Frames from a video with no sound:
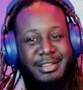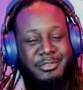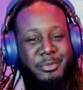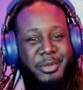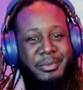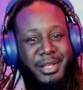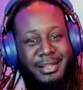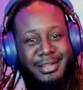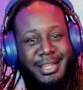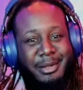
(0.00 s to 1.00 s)
look for people
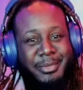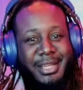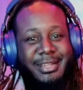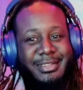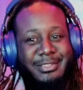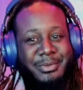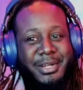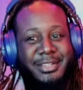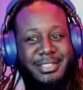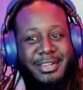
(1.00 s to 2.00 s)
that look like me as
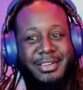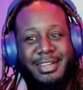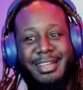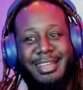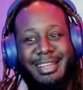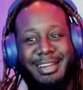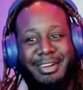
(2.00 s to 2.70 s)
well. So oh, you